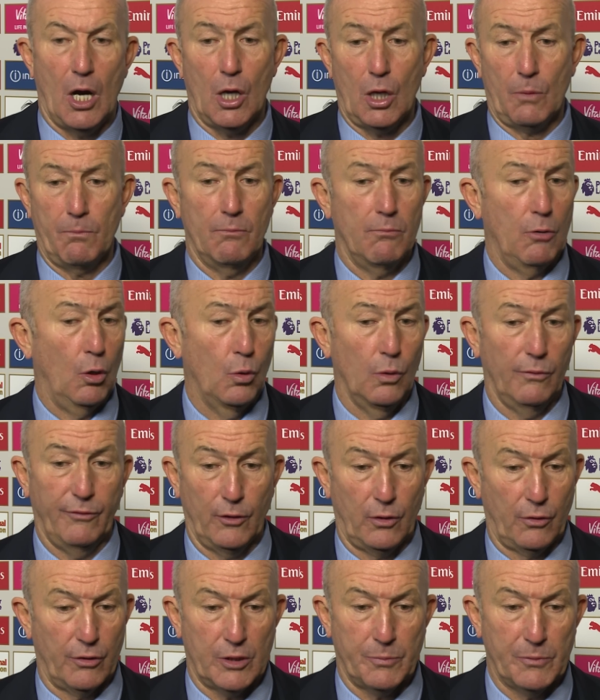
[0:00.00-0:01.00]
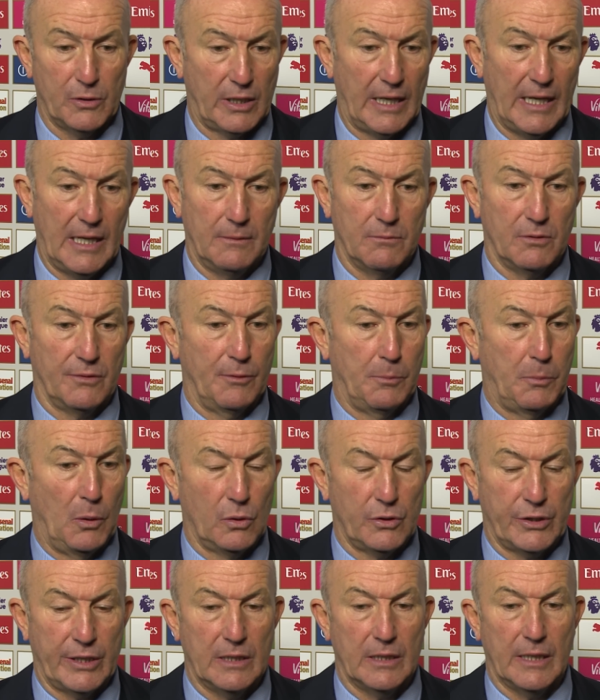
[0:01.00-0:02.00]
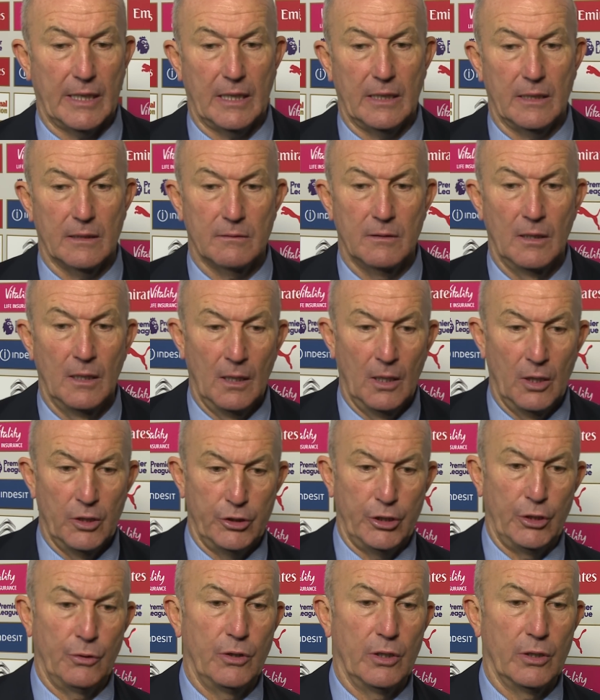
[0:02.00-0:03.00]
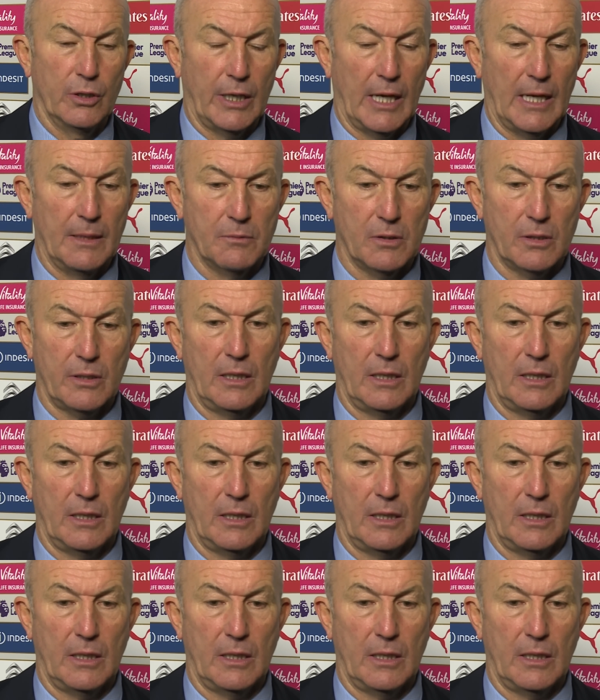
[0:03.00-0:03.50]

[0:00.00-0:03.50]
I'm all for Christmas games, for Boxing Day and New Year games.